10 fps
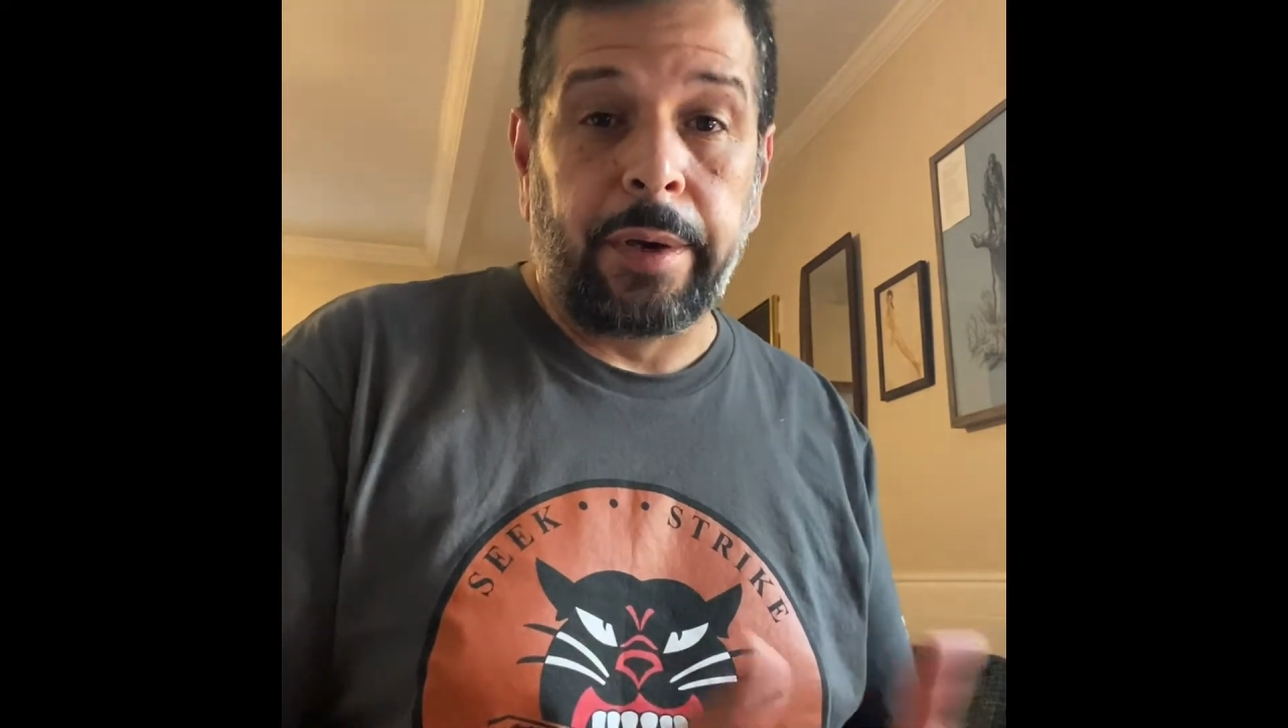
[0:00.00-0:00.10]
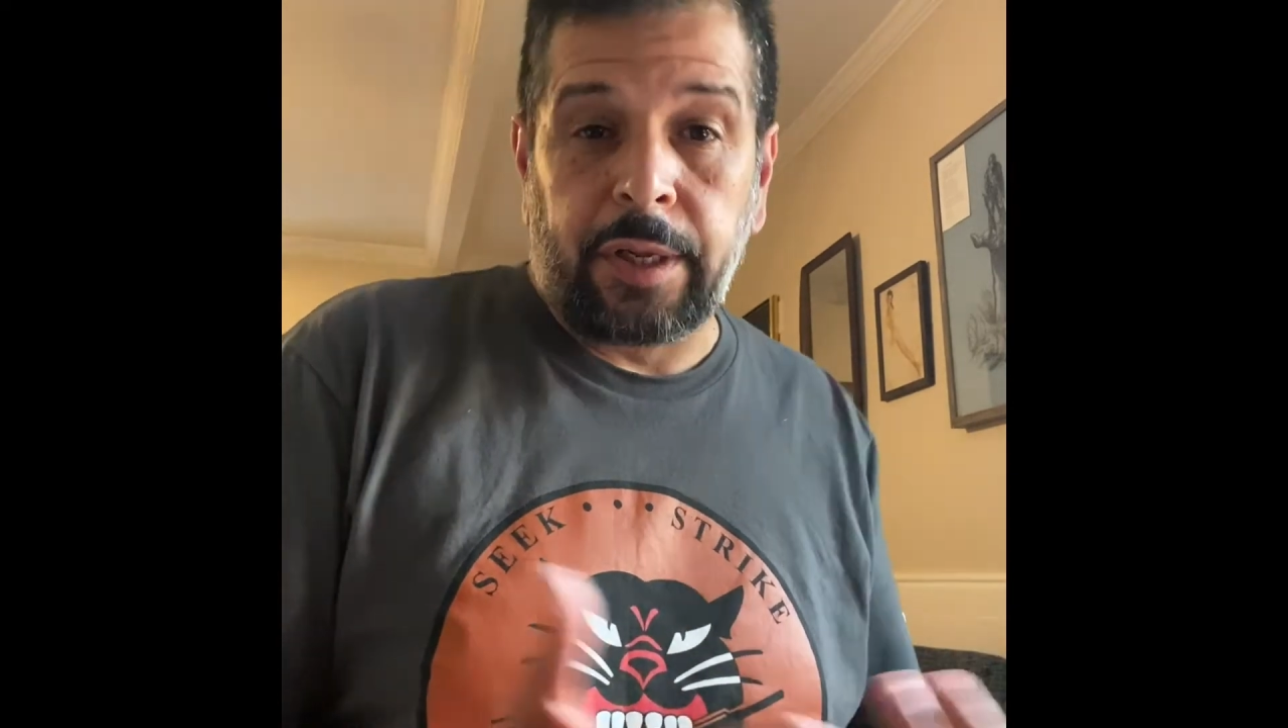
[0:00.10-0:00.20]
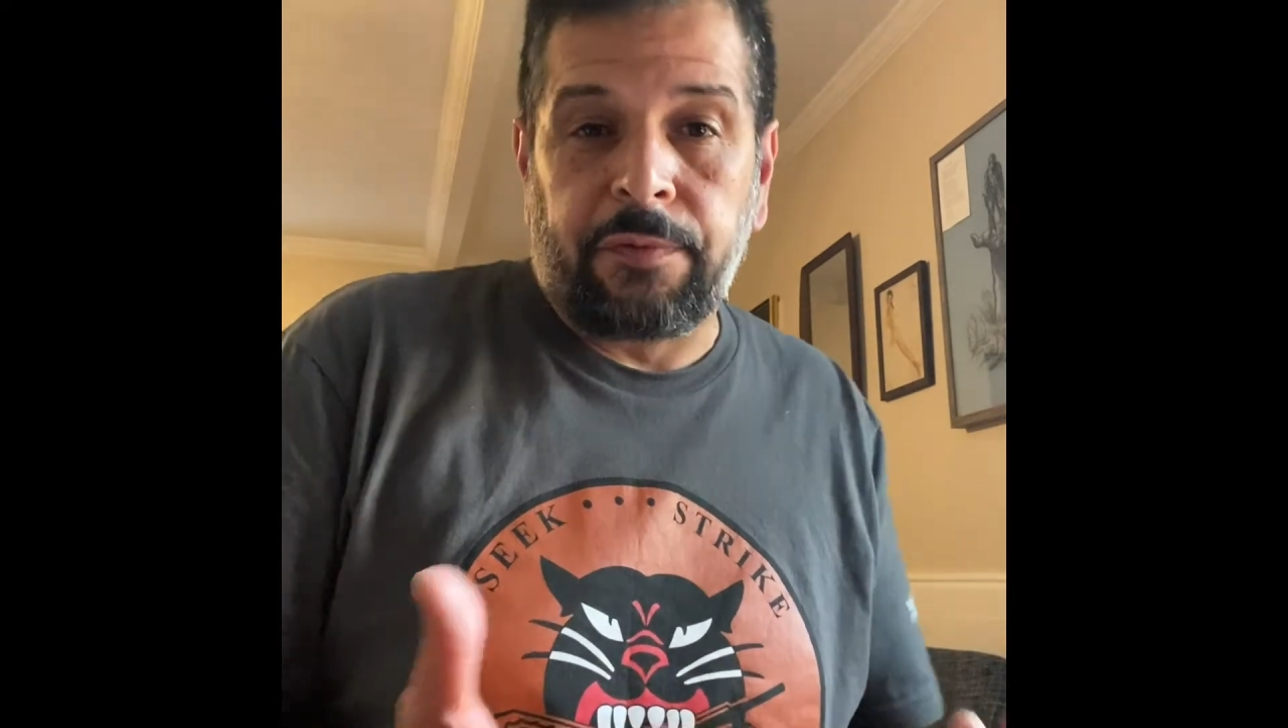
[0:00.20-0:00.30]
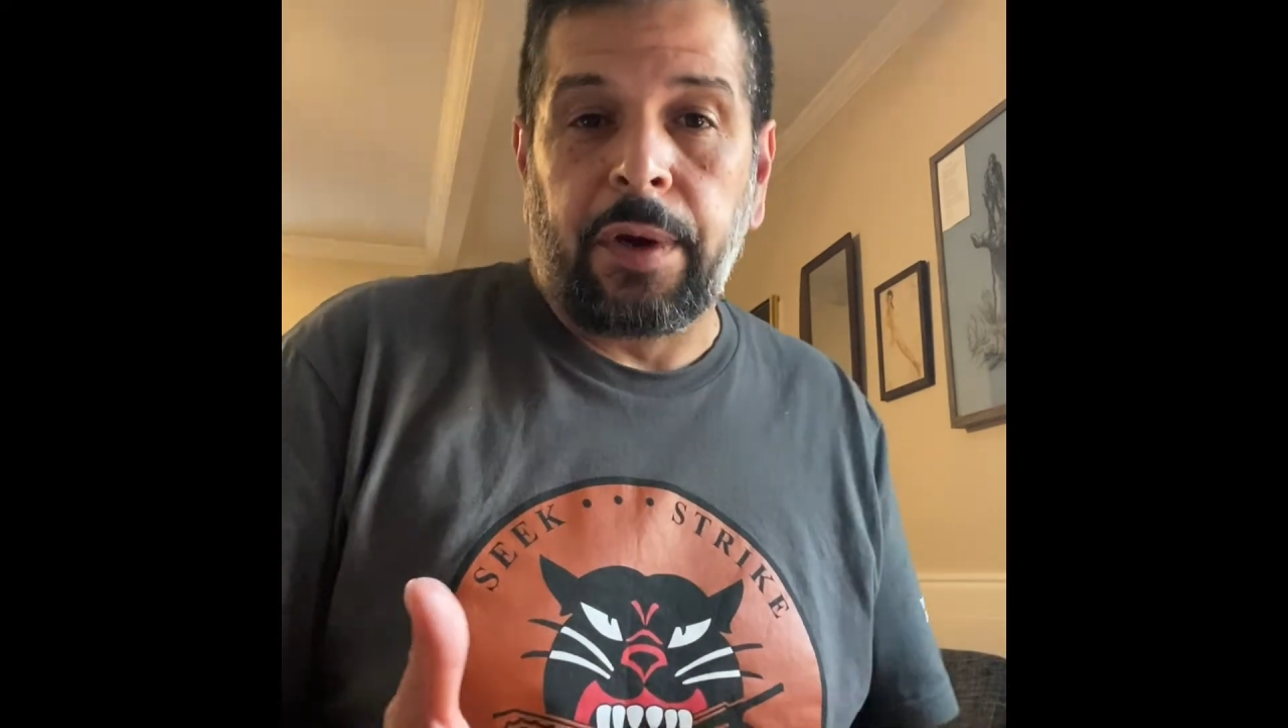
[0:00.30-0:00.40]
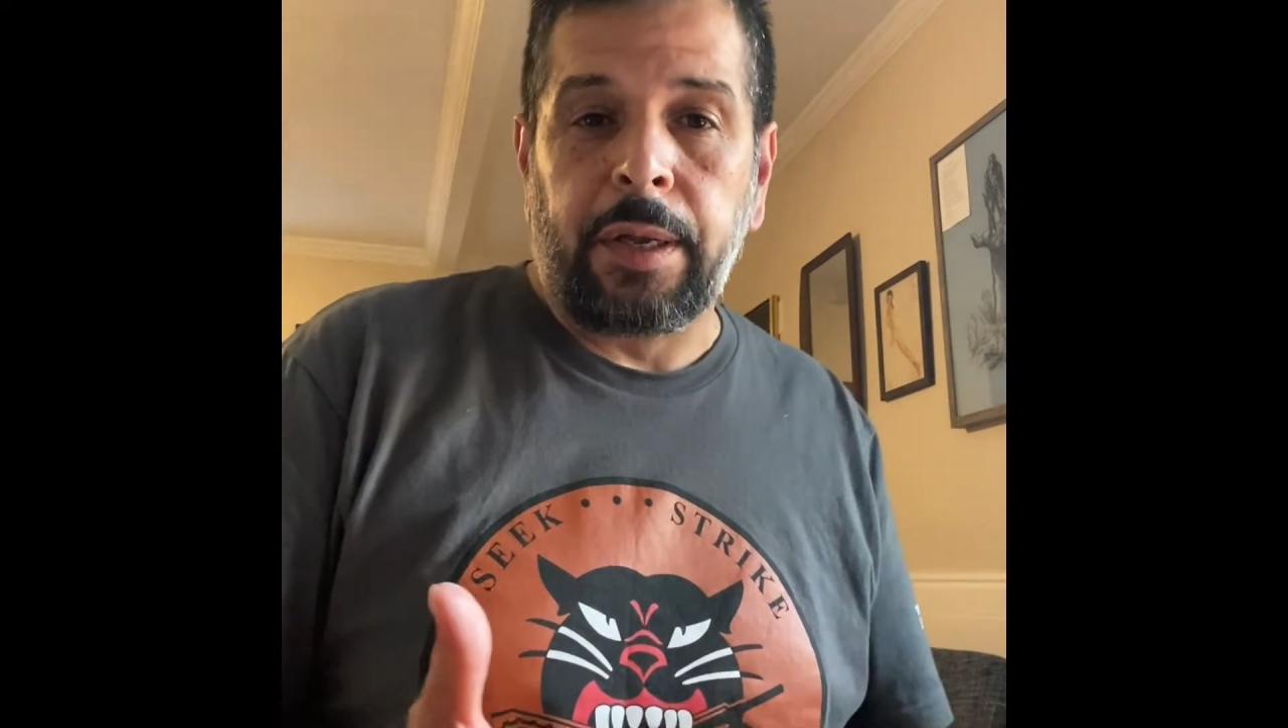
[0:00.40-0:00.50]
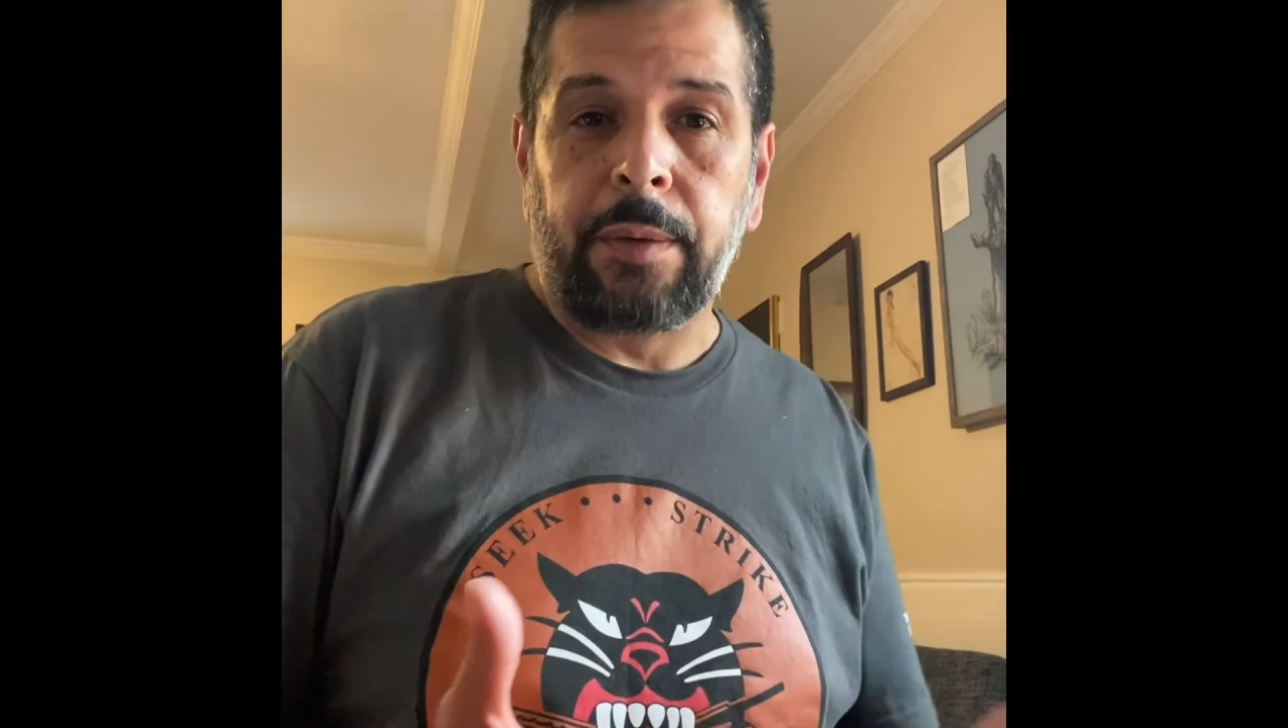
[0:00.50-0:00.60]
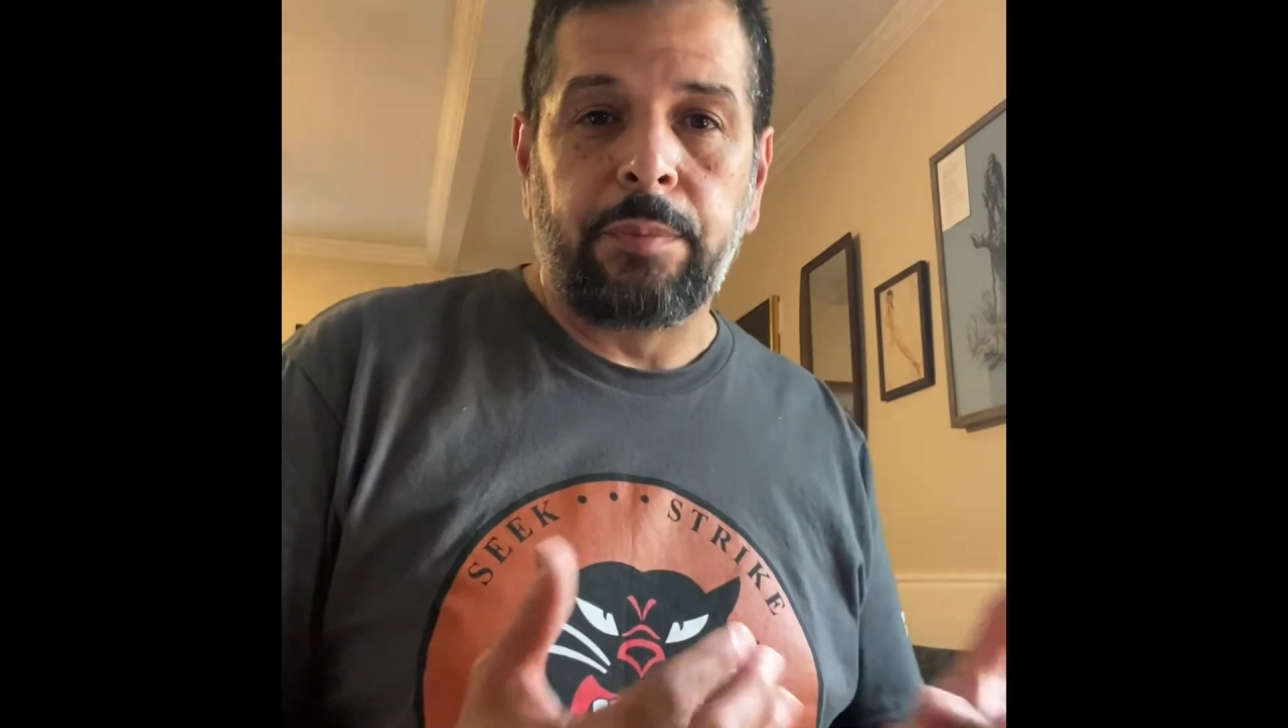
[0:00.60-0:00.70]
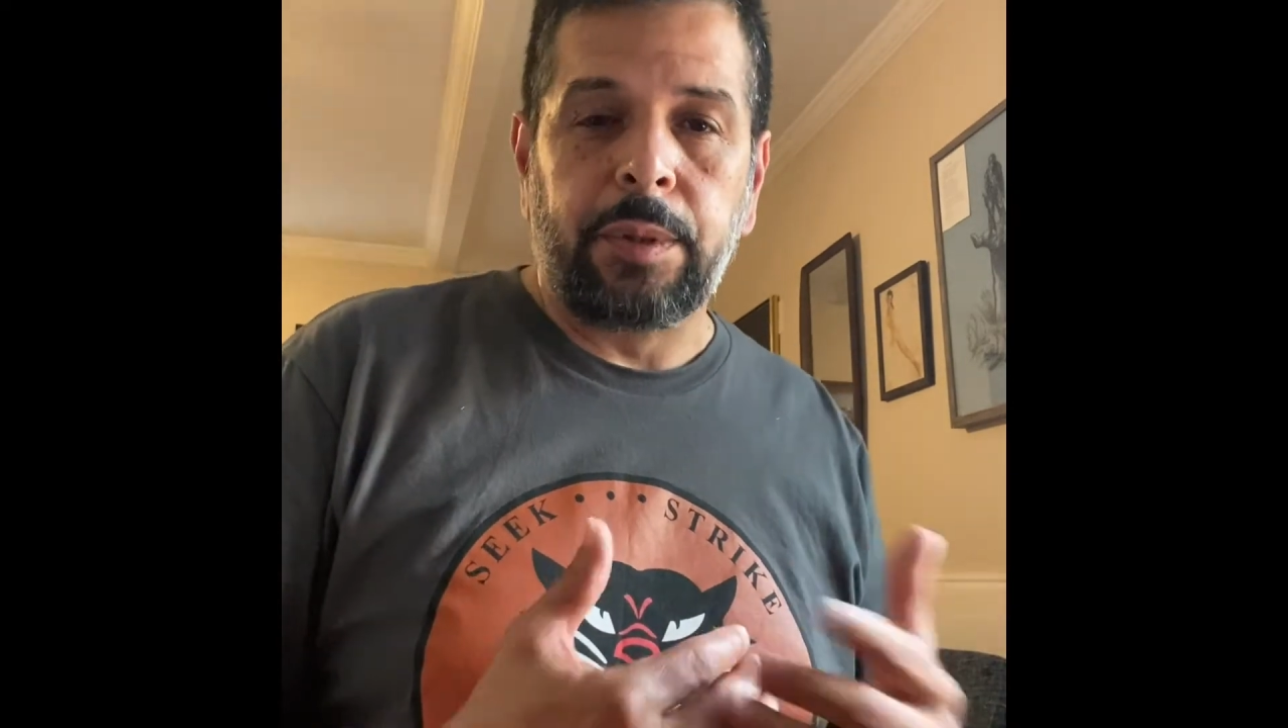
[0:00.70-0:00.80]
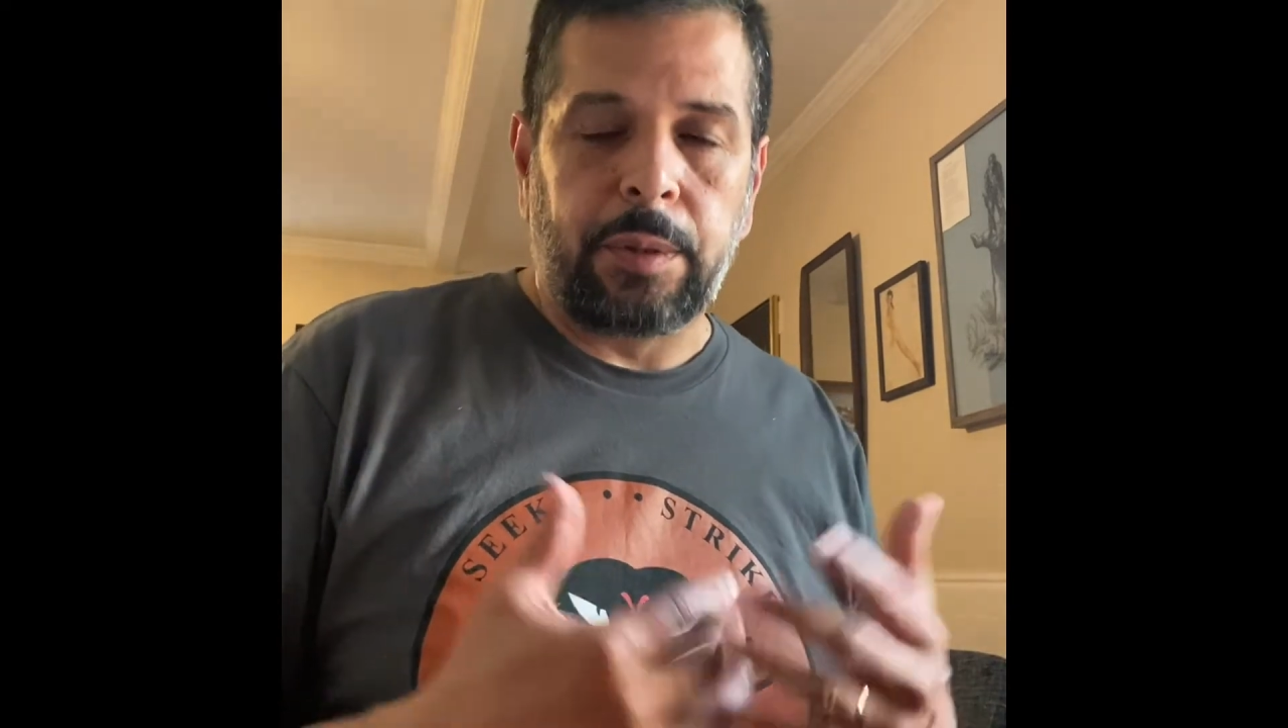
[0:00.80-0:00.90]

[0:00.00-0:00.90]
and that's fine.